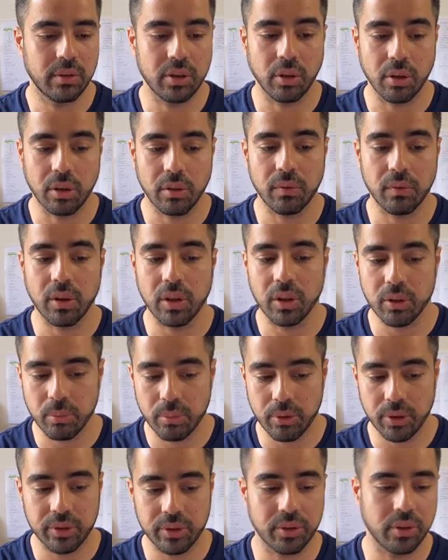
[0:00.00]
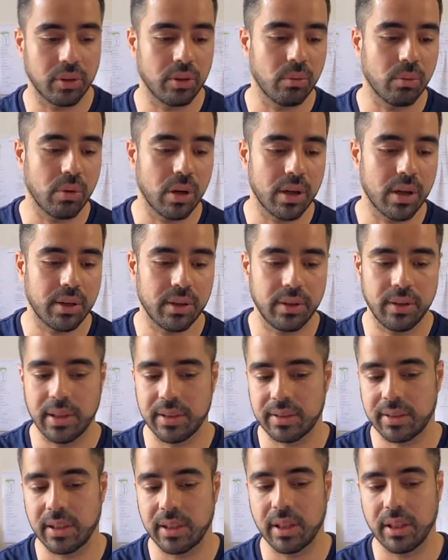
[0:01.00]
total volume 0.01.
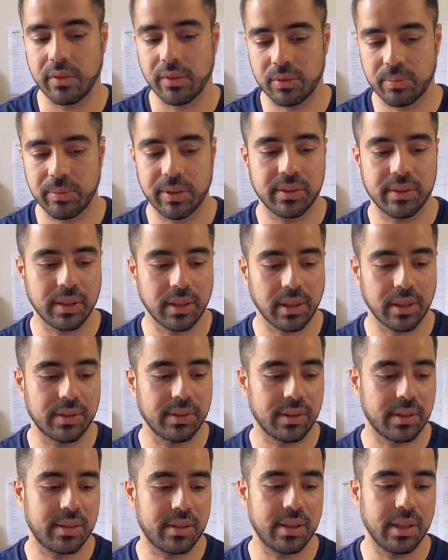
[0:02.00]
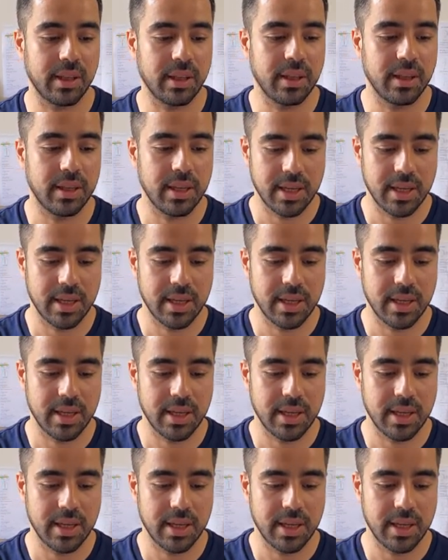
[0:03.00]
That's going to give us basically 16.